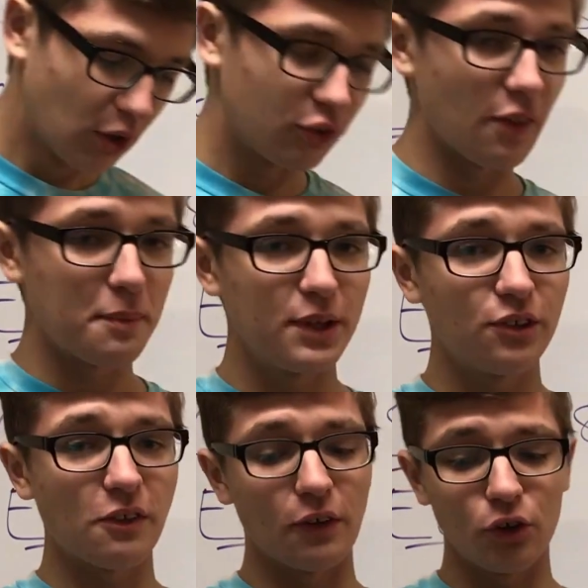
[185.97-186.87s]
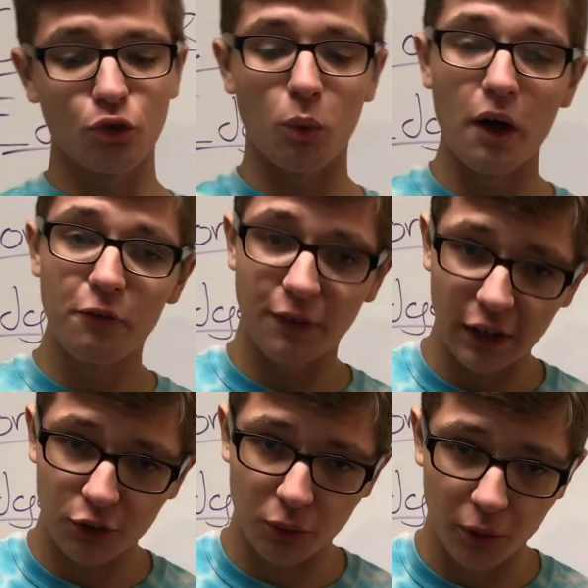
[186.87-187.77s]
So that means that there are 12
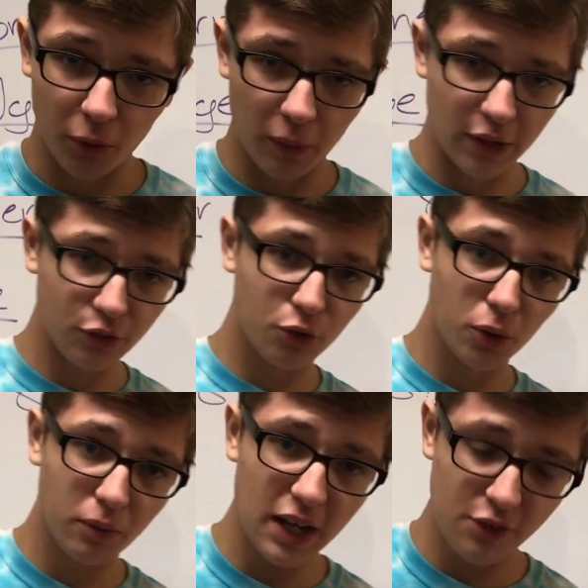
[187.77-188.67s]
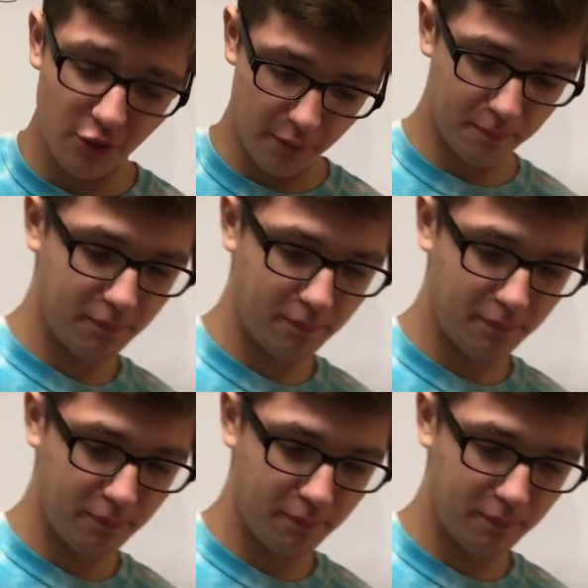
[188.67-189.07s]
factorial ways to arrange them.